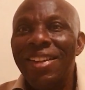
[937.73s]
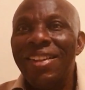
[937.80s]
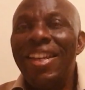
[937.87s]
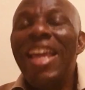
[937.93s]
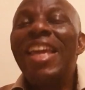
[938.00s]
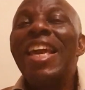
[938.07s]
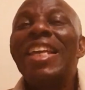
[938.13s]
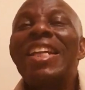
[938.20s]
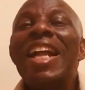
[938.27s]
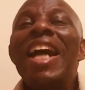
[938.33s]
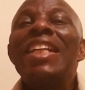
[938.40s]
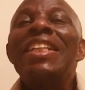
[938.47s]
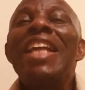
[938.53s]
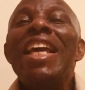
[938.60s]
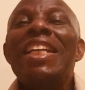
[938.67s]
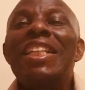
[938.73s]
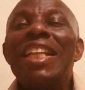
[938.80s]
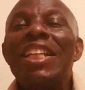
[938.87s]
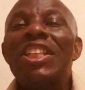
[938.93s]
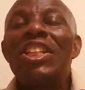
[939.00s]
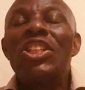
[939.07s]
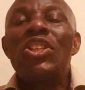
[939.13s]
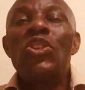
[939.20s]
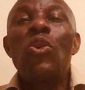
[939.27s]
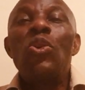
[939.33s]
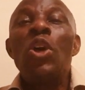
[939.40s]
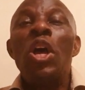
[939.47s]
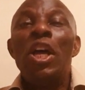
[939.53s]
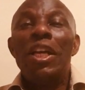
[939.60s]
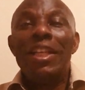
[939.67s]
They get connected
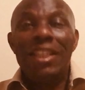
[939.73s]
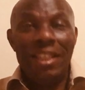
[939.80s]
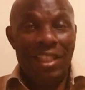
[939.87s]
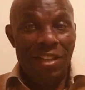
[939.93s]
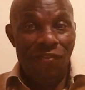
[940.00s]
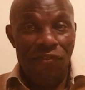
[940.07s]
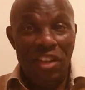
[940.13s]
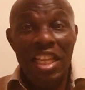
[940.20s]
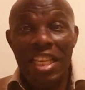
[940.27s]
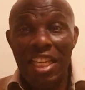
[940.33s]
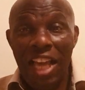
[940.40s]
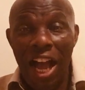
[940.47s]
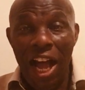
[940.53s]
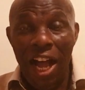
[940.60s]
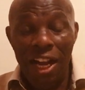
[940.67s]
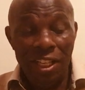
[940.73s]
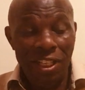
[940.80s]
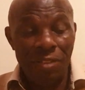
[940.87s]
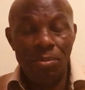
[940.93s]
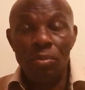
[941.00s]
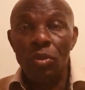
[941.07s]
to the vineyard,